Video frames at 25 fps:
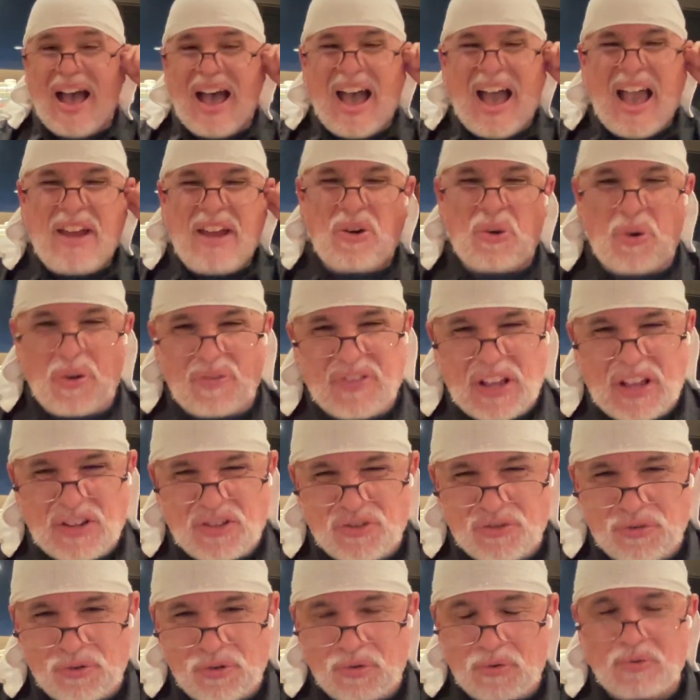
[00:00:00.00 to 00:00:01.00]
I don't know if that's
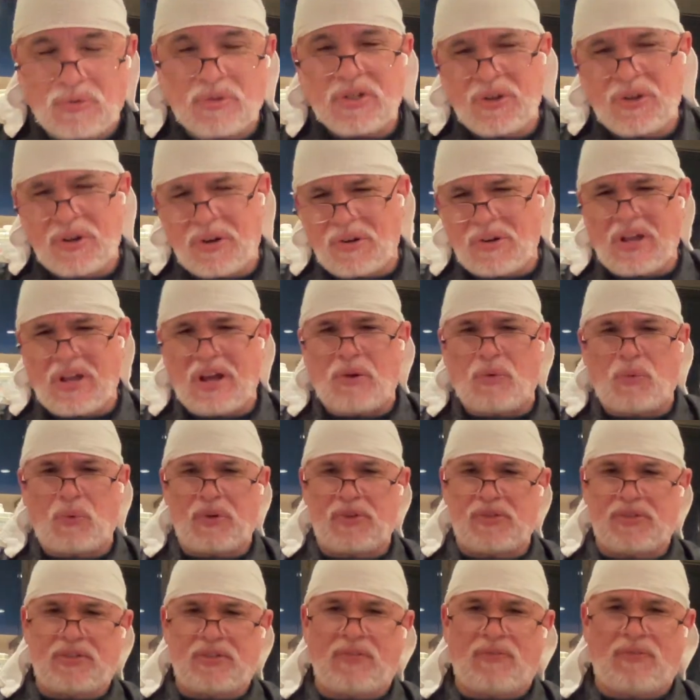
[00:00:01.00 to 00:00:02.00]
true. You hear a lot of
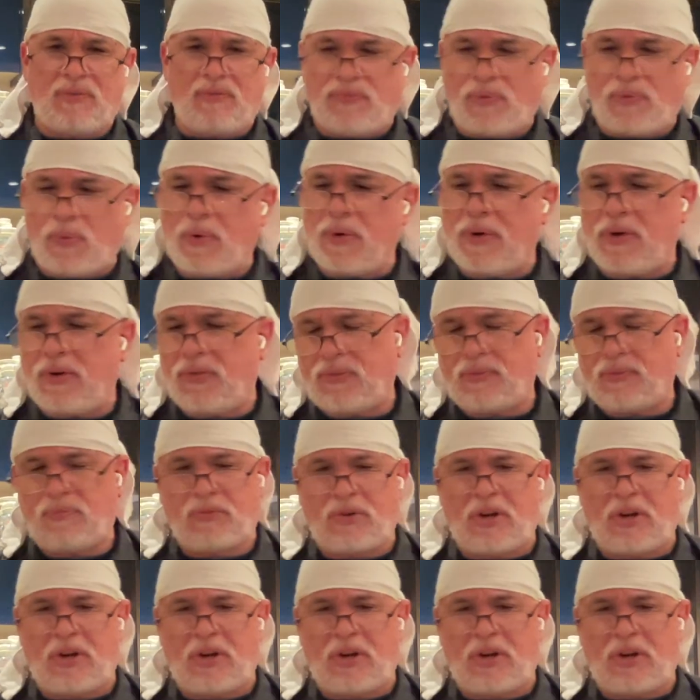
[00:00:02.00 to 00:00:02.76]
weird stuff from foreigners